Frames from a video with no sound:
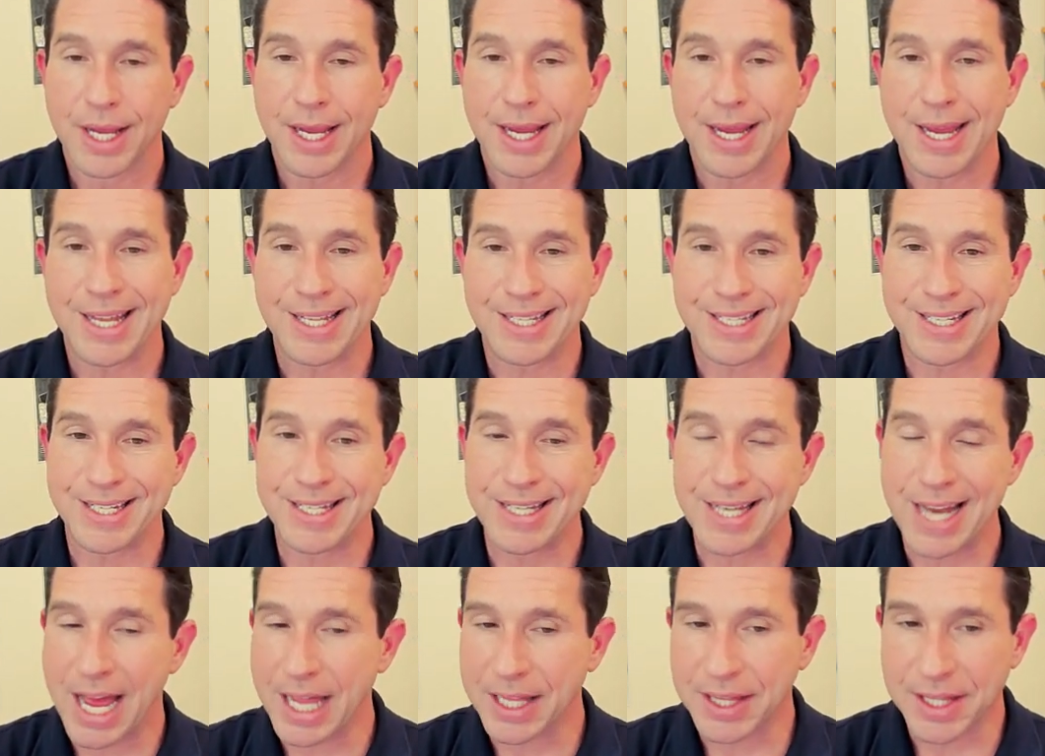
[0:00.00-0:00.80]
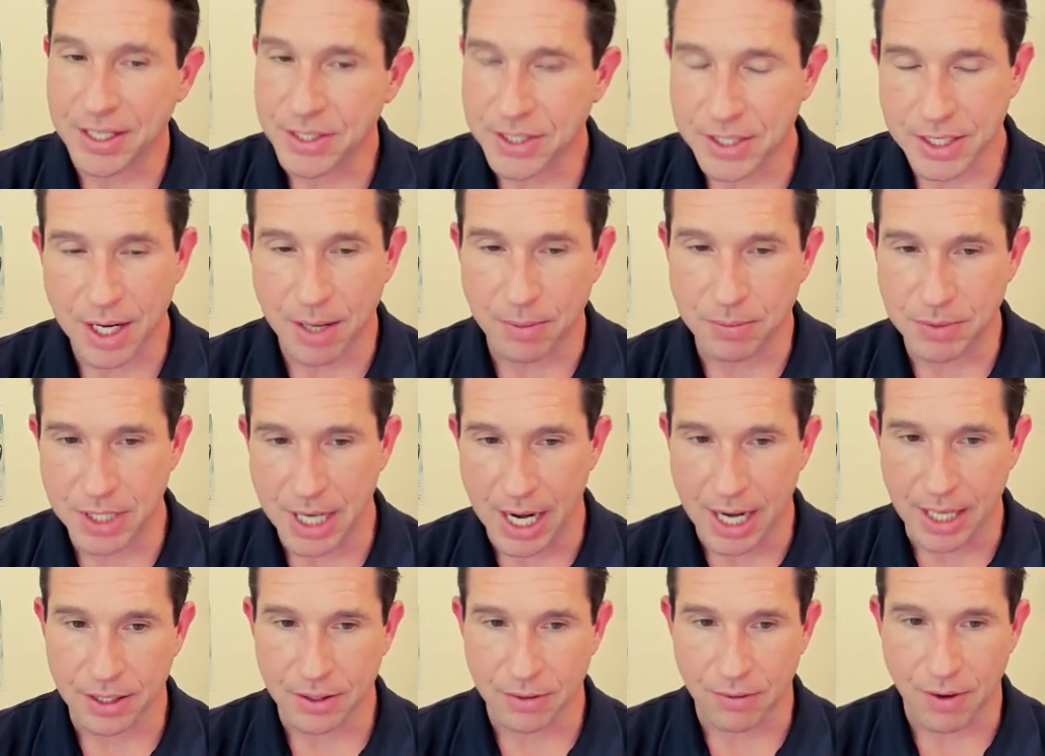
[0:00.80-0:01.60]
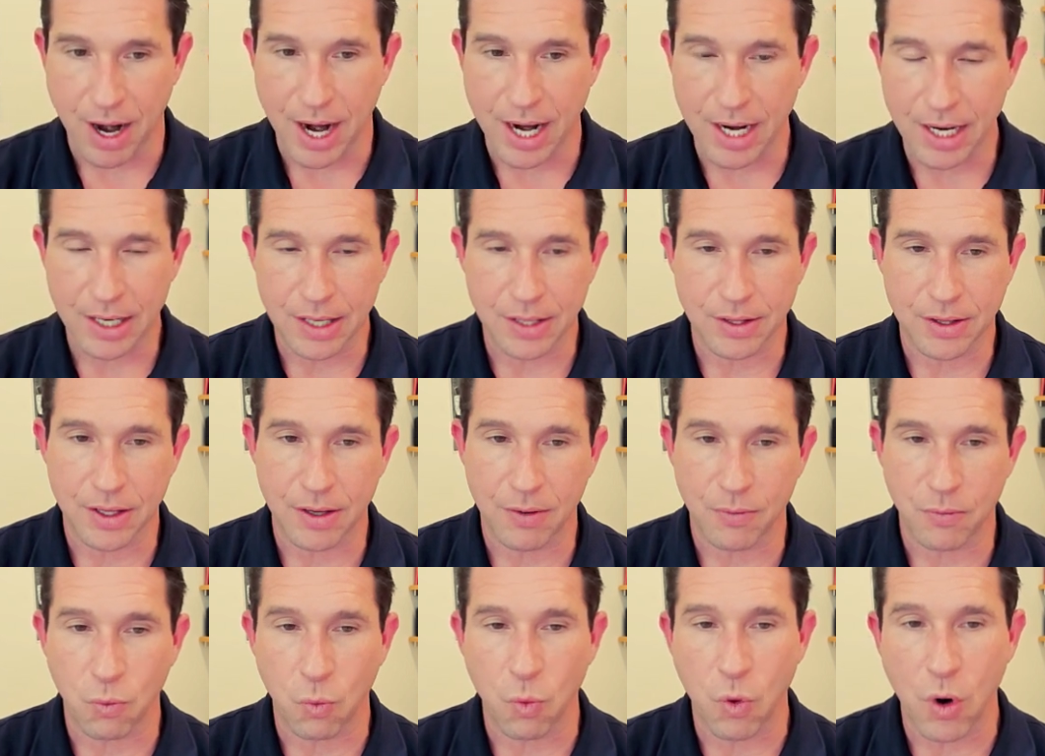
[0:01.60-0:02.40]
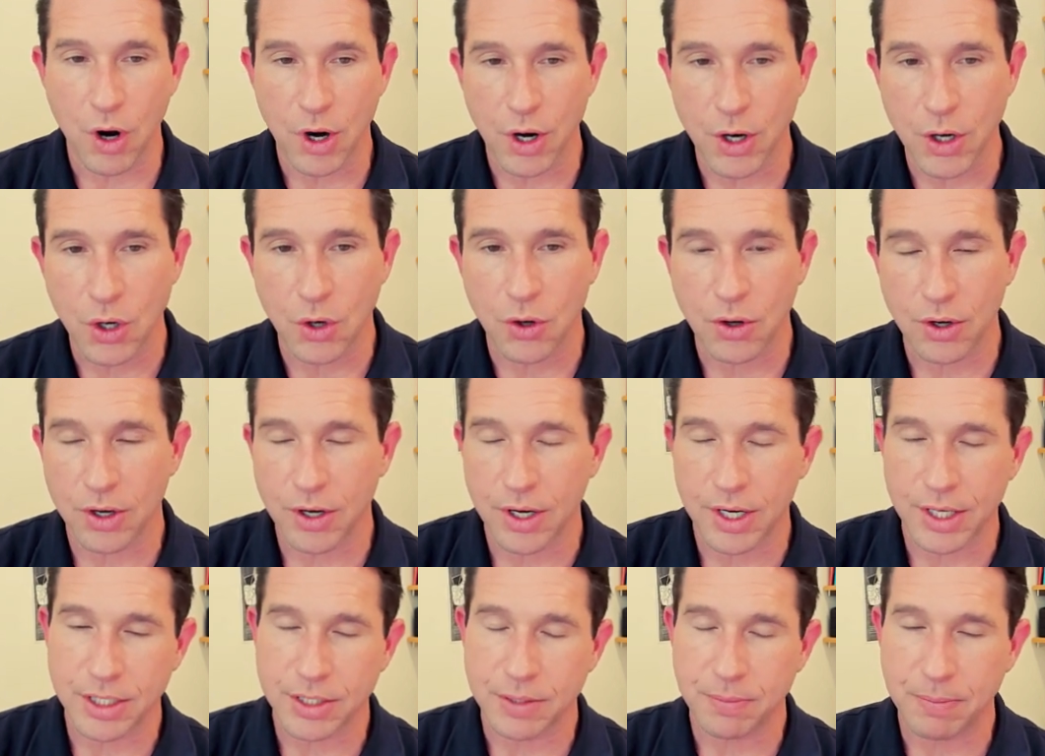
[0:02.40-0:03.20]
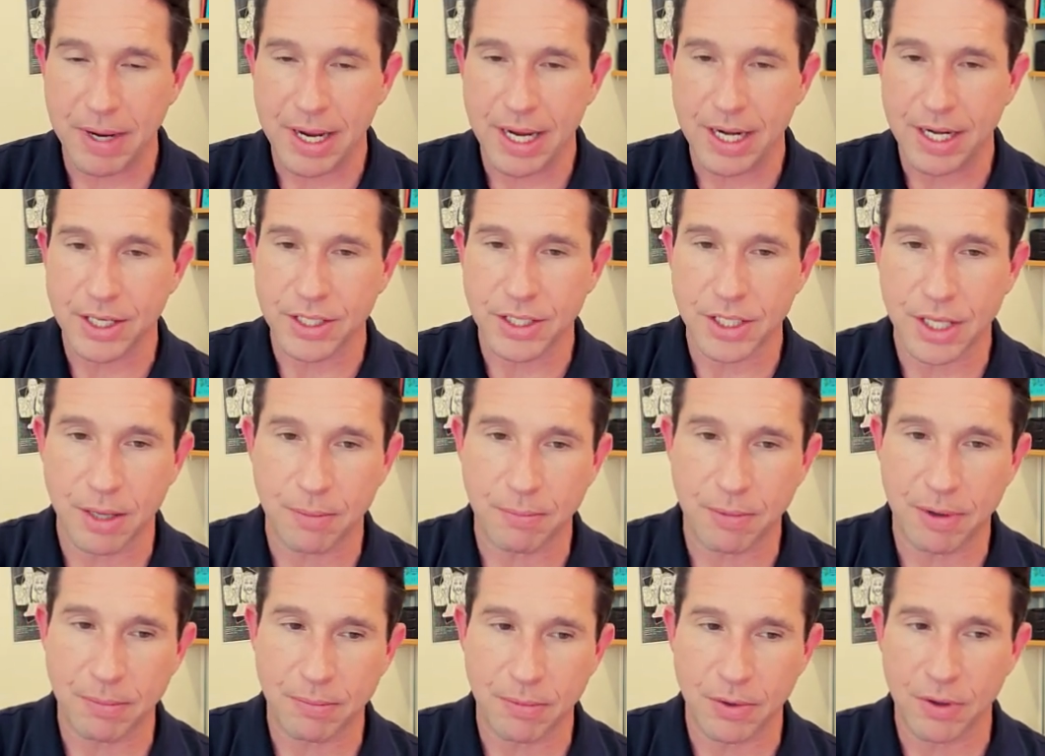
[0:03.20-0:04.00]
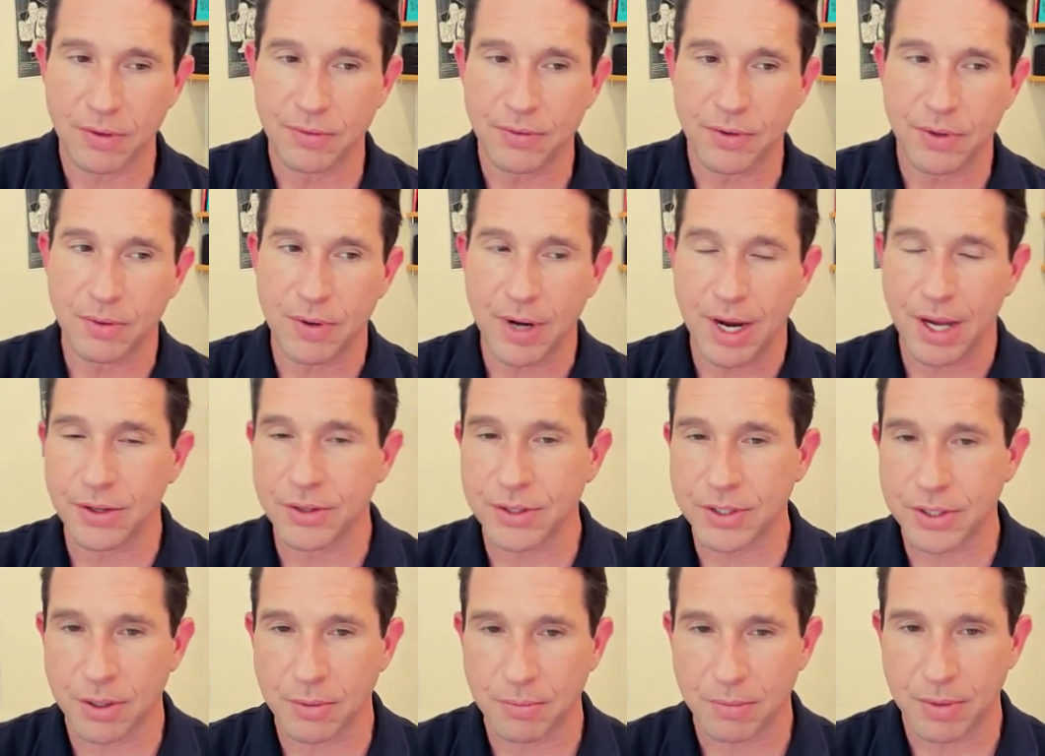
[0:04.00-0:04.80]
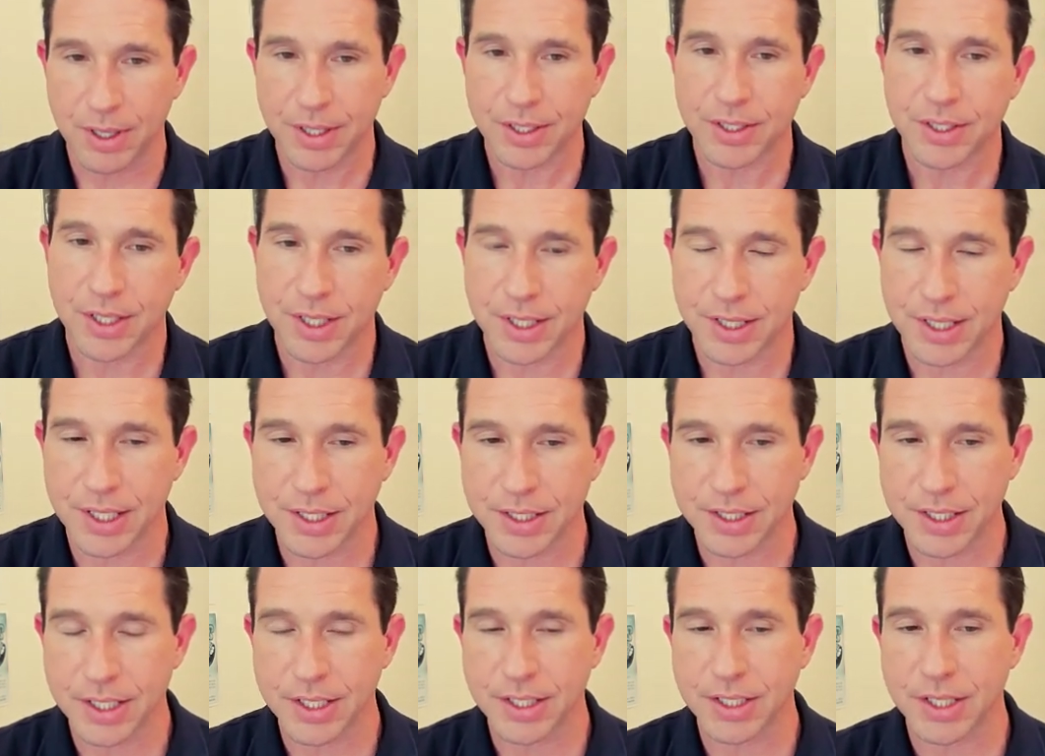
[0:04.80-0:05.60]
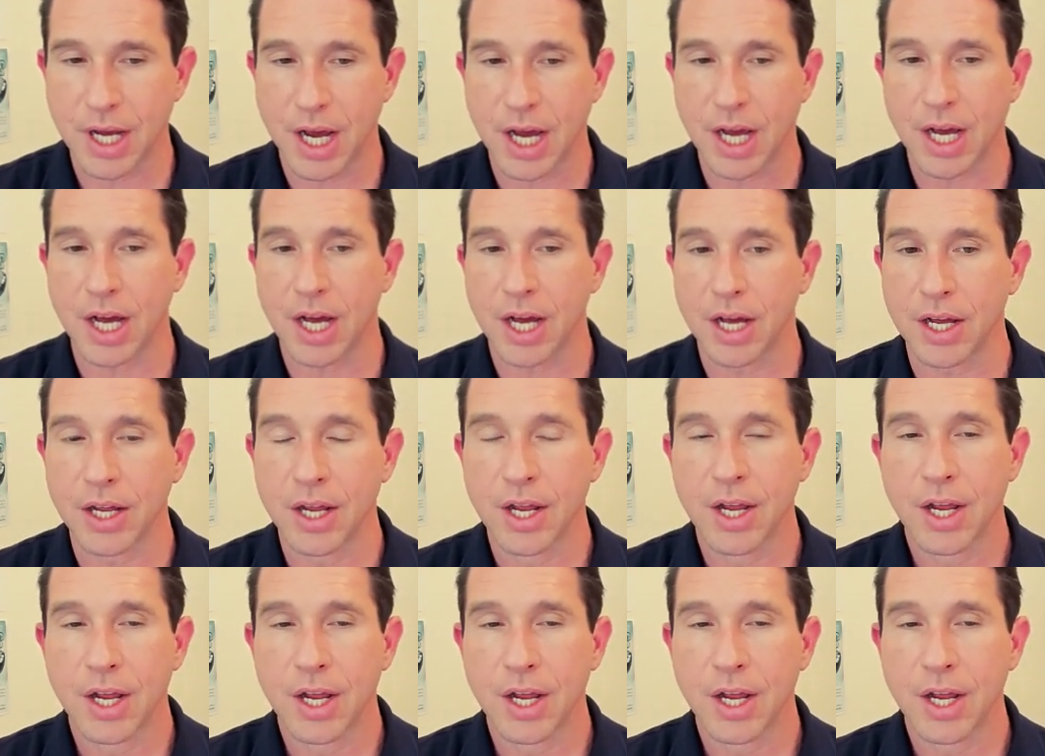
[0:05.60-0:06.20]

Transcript: It's not the subject, right? The word order in Spanish can be moved around so much that this is a